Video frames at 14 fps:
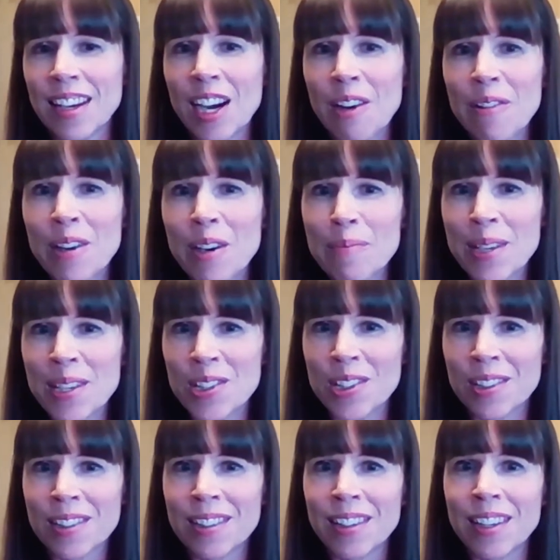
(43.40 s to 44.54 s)
Our
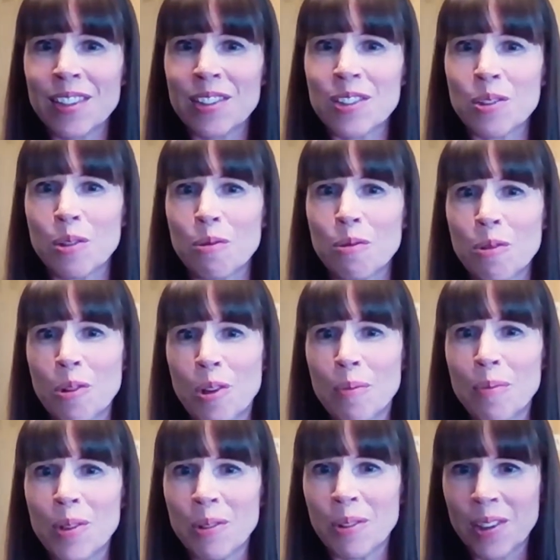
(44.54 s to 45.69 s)
ambition is to
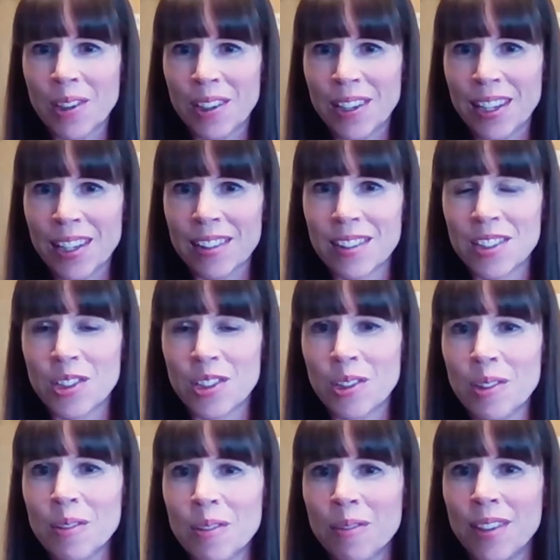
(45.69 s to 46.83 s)
form new cardiac
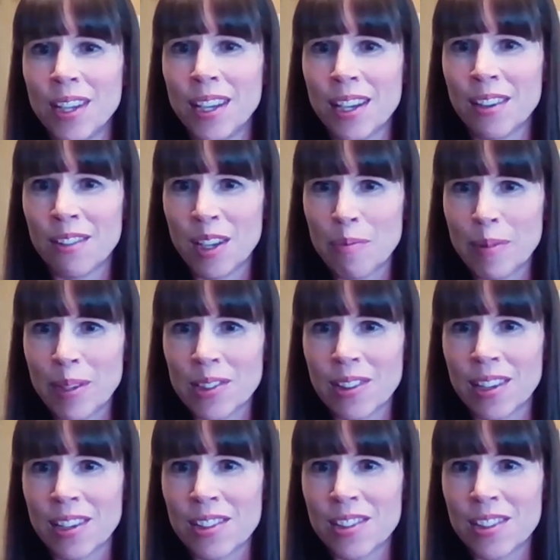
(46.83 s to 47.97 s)
tissue via
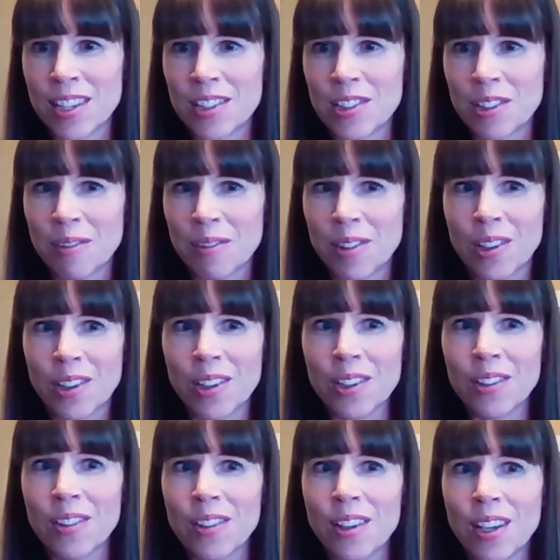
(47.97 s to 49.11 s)
remuscularization of the
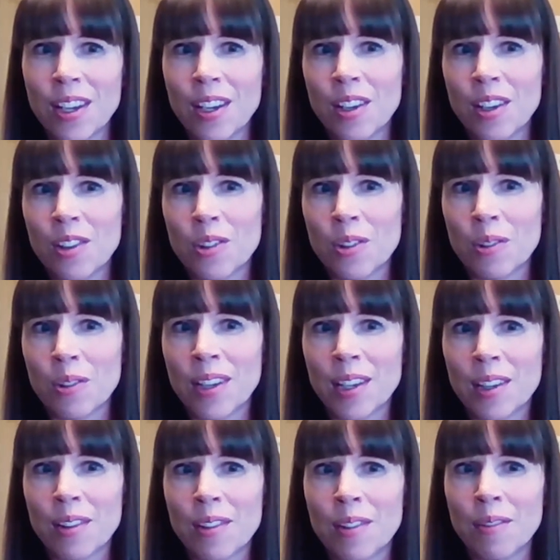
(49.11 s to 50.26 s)
heart, so
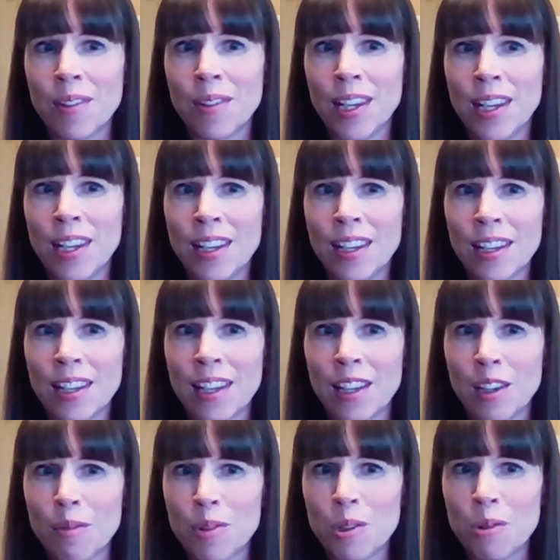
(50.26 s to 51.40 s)
that we in
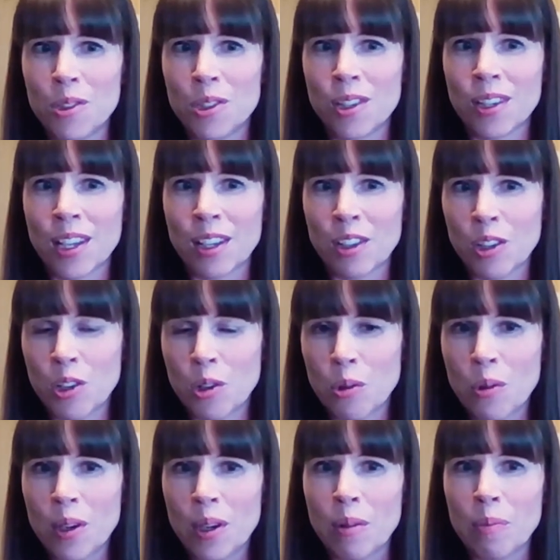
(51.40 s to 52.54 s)
the future can
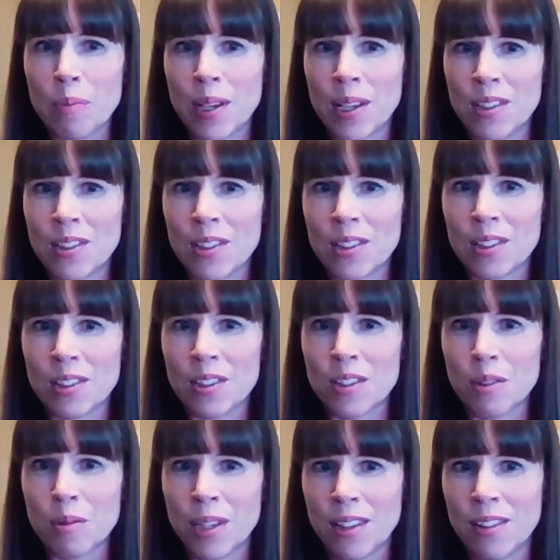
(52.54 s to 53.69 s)
cure patients
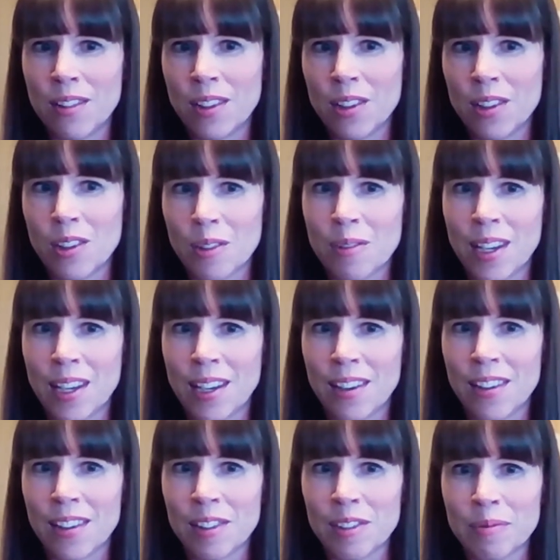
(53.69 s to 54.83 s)
with heart
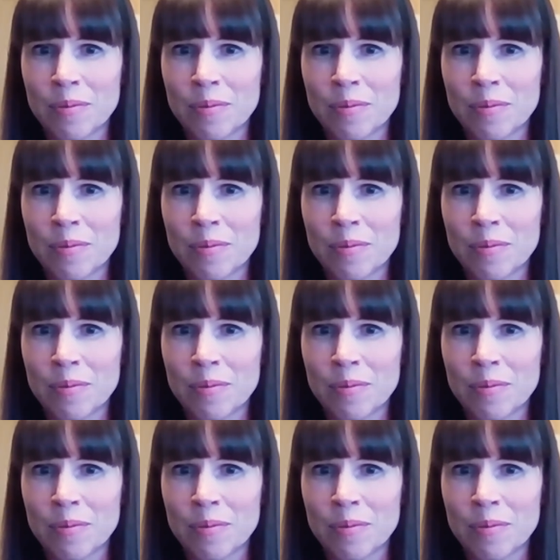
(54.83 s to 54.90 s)
failure.